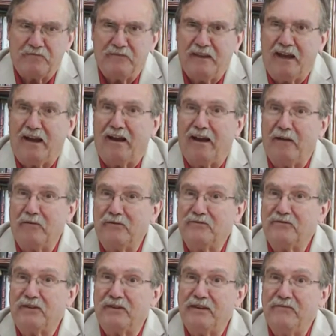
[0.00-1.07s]
Now, I was
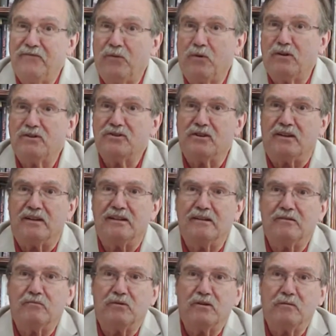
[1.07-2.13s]
very fortunate,
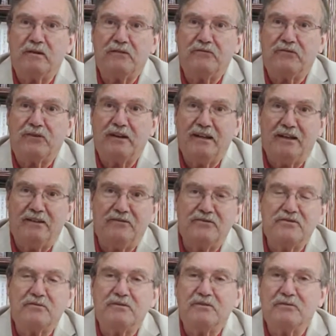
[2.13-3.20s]
and one of my
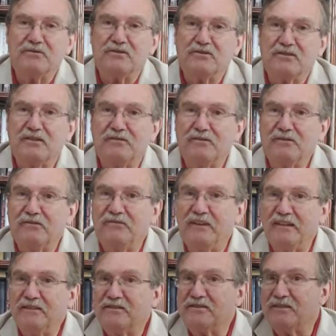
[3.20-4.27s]
friends was a civil
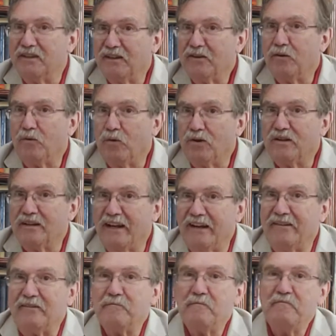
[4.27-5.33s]
defense
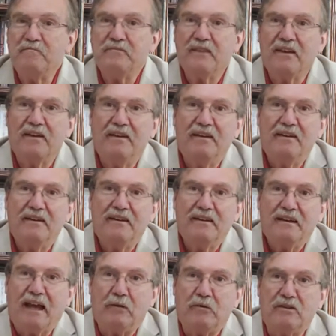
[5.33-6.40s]
coordinator.
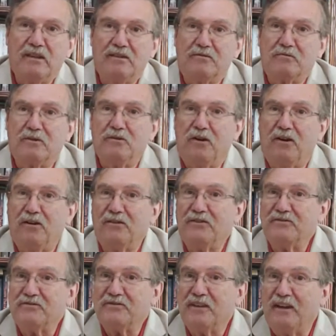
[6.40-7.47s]
And when they threw all
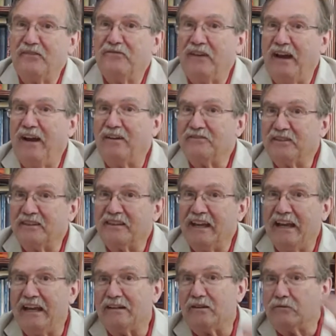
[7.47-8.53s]
the stuff out that they
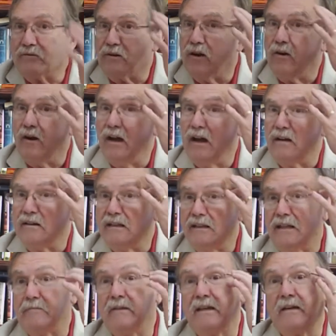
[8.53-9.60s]
had to throw out, he
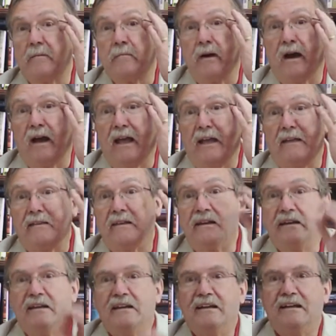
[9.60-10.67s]
let me come by and
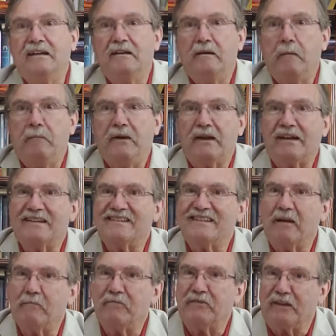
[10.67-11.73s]
pick
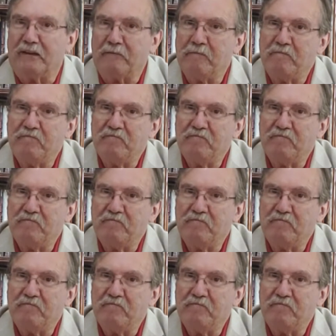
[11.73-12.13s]
something.